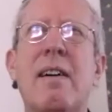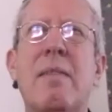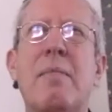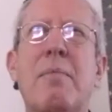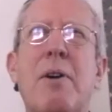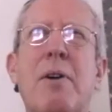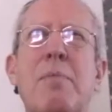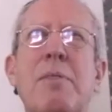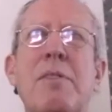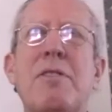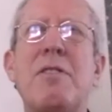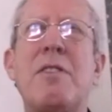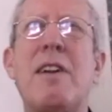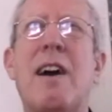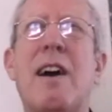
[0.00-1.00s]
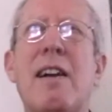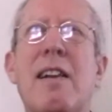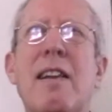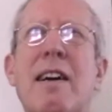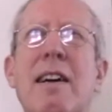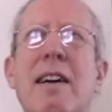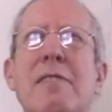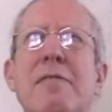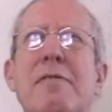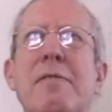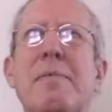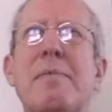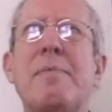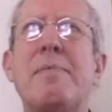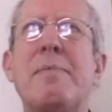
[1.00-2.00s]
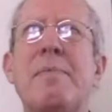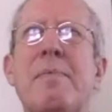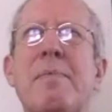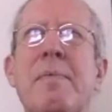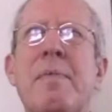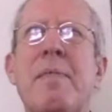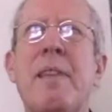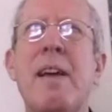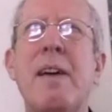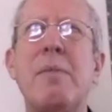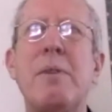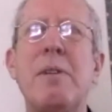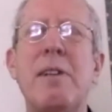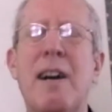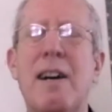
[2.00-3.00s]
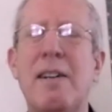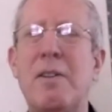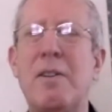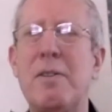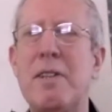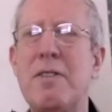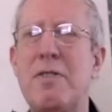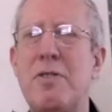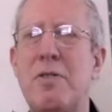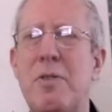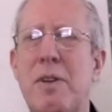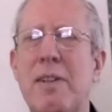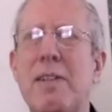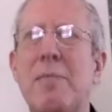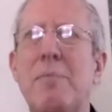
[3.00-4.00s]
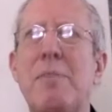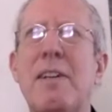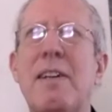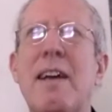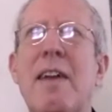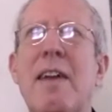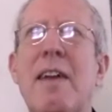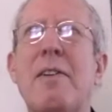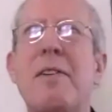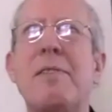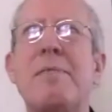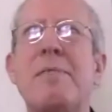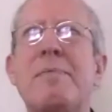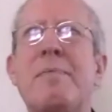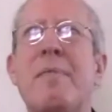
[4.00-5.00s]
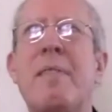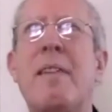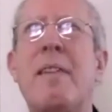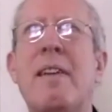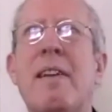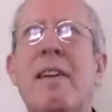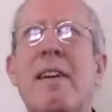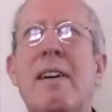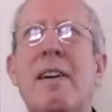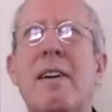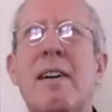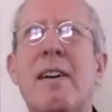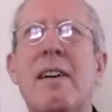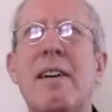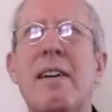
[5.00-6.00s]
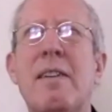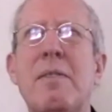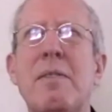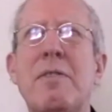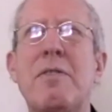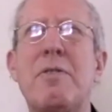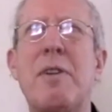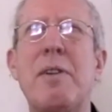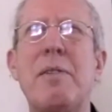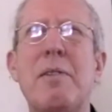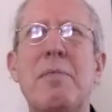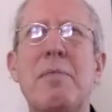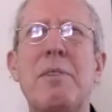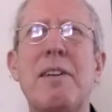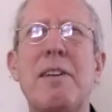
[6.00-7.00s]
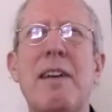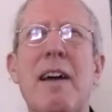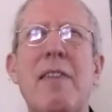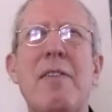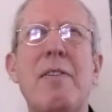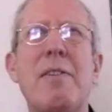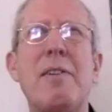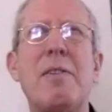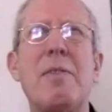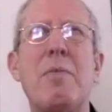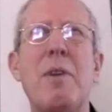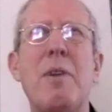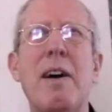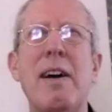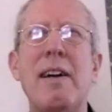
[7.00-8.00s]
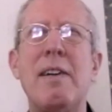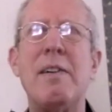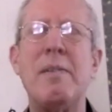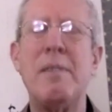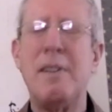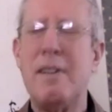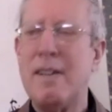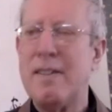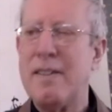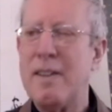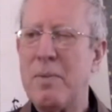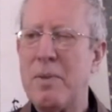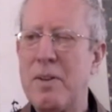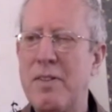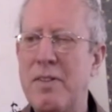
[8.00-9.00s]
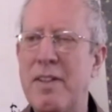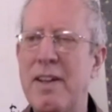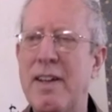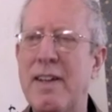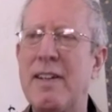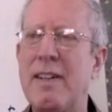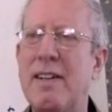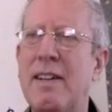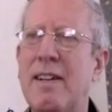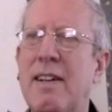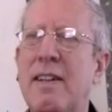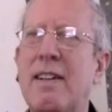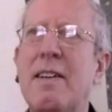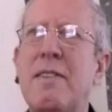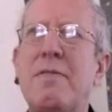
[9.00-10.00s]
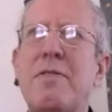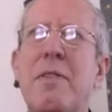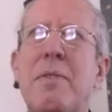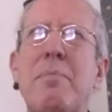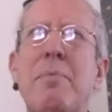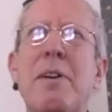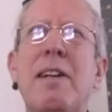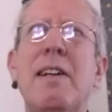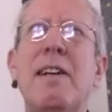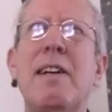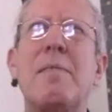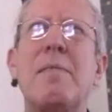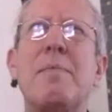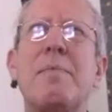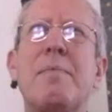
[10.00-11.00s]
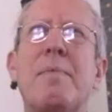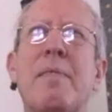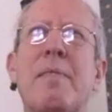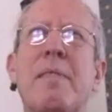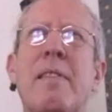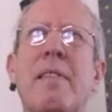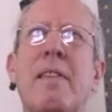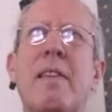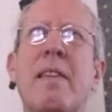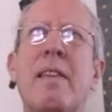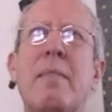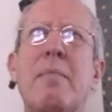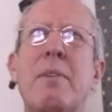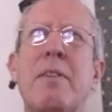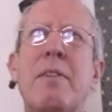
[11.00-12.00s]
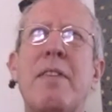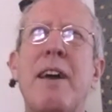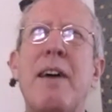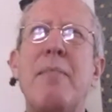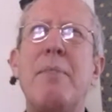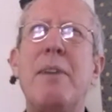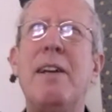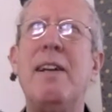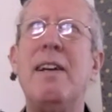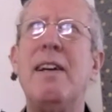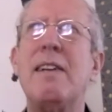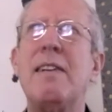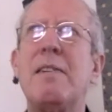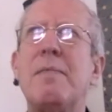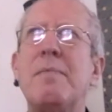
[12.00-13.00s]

moments in our life and we not only string them together, we string them together in a way that we think gives them meaning. But that meaning